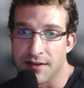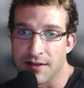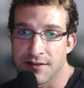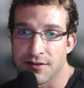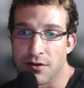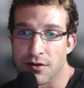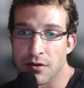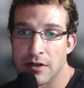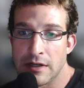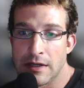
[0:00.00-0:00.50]

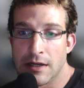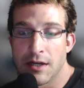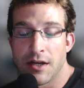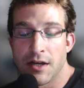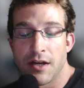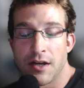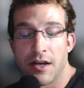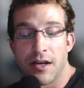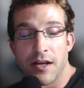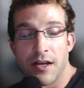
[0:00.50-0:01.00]
So
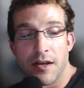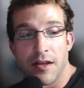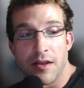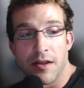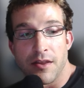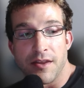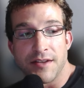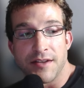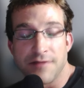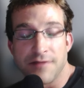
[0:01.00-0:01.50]

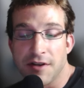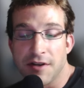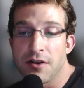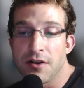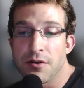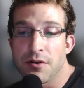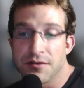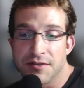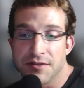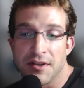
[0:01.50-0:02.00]
this
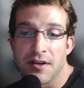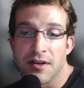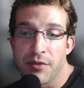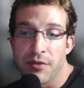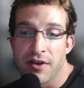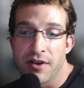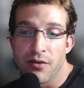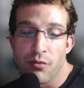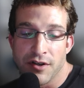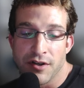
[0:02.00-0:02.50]
video is going to
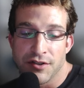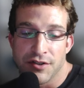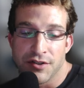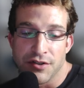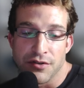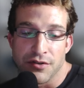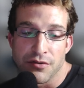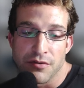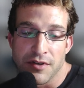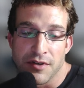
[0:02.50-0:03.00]
be a
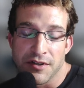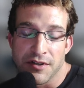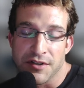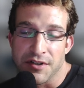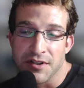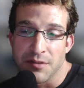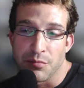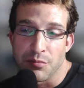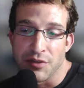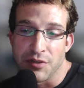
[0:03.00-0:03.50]
1-2
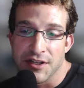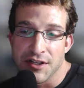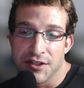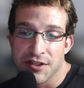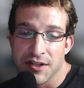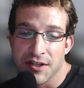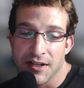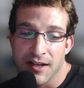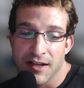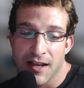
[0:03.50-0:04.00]
internal
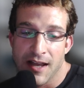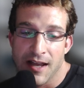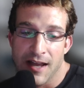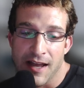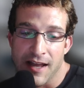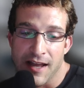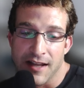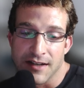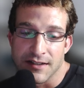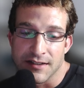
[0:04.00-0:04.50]
bleaching,
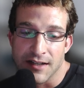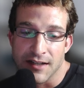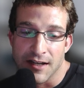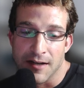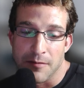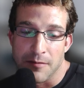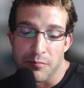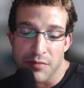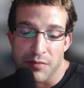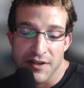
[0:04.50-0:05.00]
and
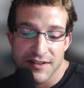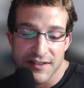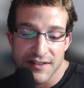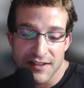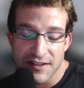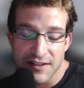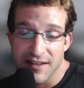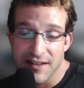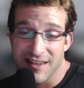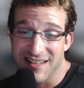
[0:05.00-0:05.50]

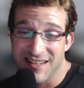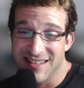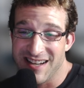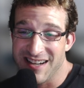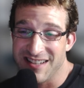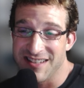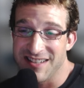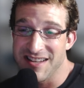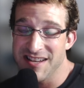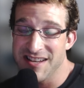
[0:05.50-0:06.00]
basically the
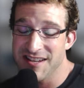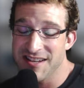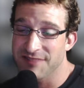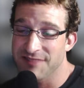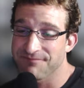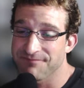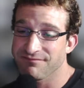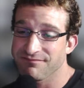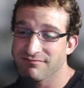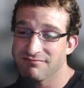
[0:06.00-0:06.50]
technique
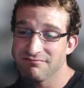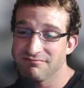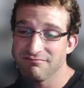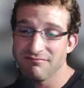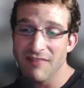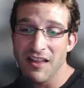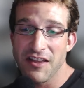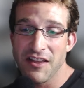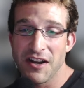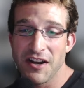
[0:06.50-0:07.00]

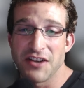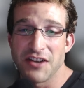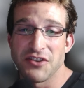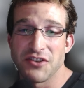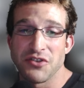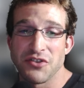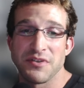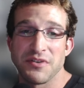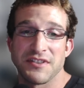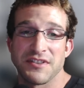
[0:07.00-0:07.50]
that I
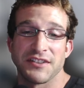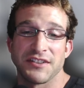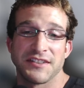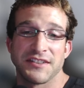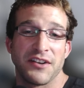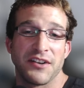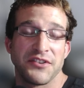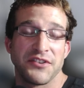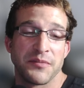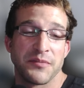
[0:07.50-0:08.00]
do is I'll
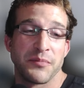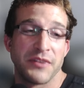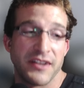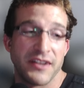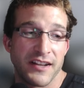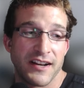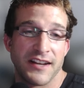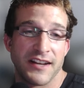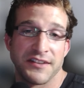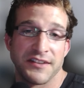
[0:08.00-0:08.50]
tell somebody
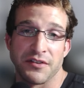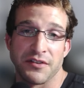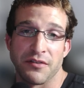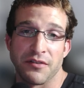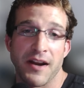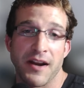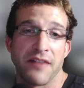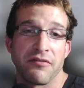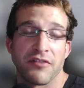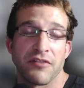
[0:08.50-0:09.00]
that has a
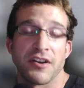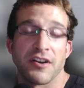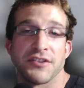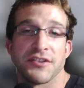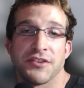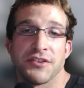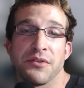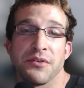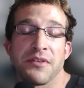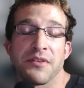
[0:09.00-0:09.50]
gray front
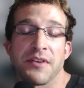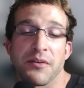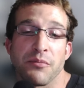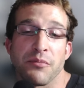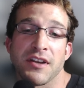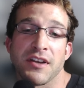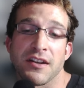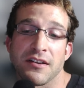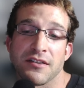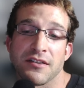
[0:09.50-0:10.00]
tooth that
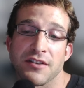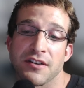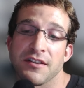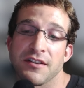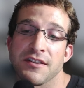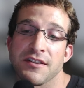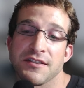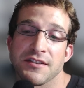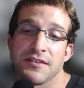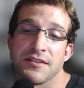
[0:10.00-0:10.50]
we can turn
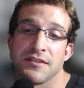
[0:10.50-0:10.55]
this